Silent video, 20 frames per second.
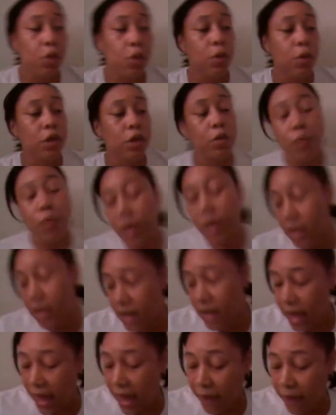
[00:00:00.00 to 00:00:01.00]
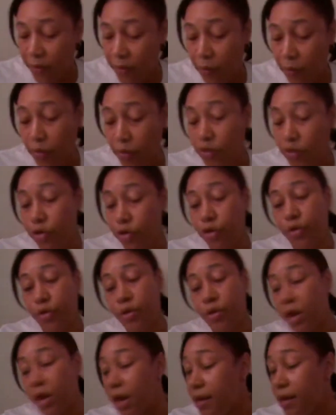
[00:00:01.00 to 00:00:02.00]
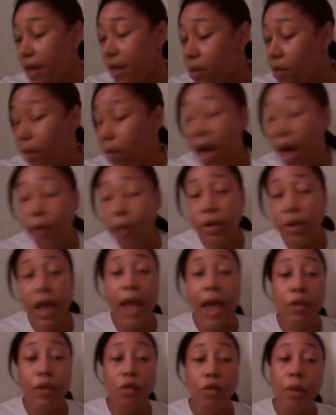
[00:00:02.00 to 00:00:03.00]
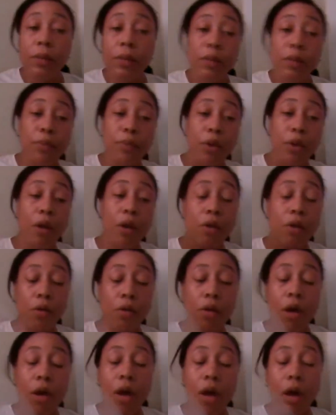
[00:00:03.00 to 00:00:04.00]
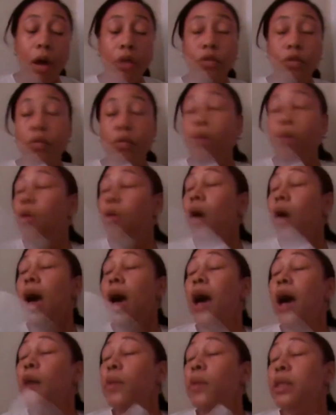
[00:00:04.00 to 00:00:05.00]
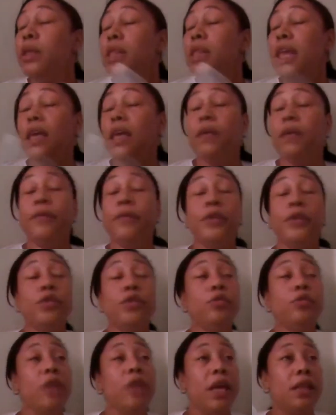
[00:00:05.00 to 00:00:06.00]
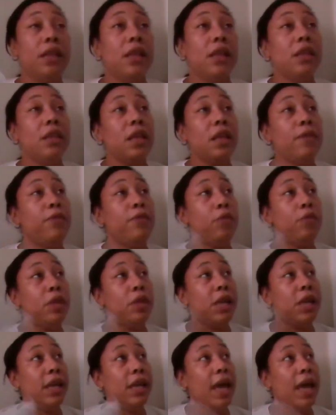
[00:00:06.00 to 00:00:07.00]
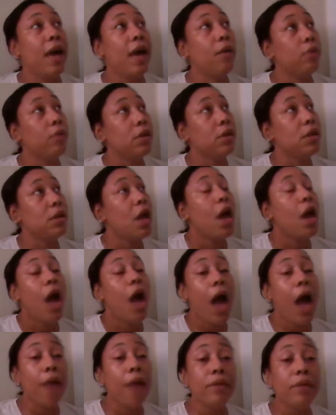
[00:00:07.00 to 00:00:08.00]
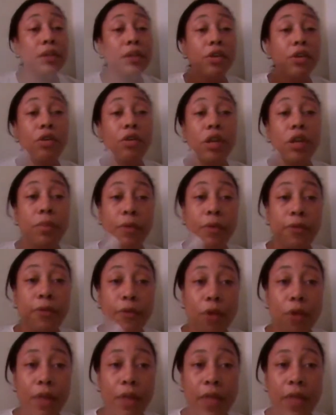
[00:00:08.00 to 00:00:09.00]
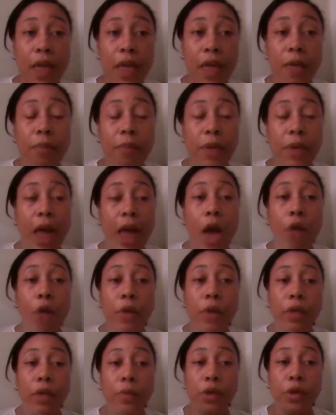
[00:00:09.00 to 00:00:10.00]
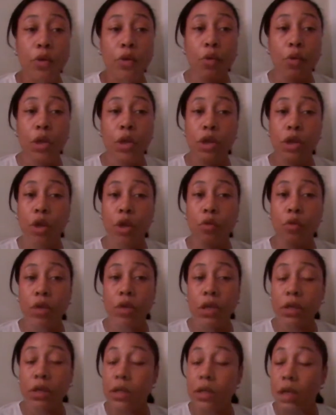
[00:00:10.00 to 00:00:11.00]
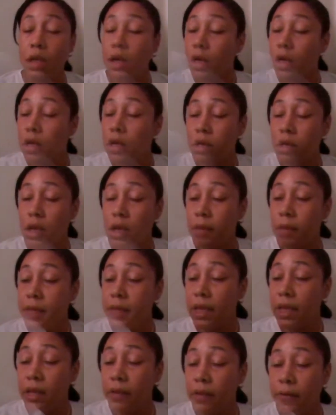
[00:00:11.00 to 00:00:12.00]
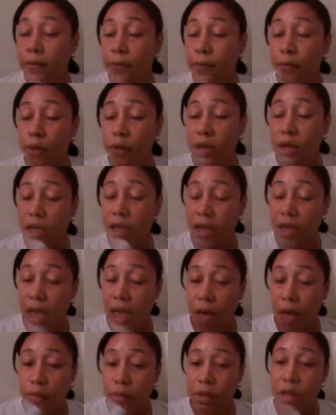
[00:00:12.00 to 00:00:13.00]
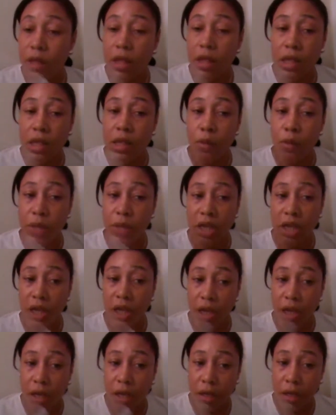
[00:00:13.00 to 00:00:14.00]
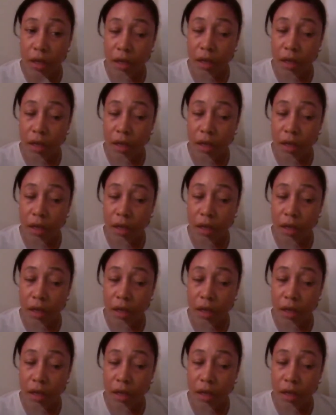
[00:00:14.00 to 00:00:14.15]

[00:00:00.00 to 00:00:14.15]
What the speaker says: on the ones that have to return. That's why when I normally borrow a U-Haul, I always take it for 2 days. I take 48 hours. I return it before then, but I always put it on notice that I'm taking it for 48 hours because it's a weekend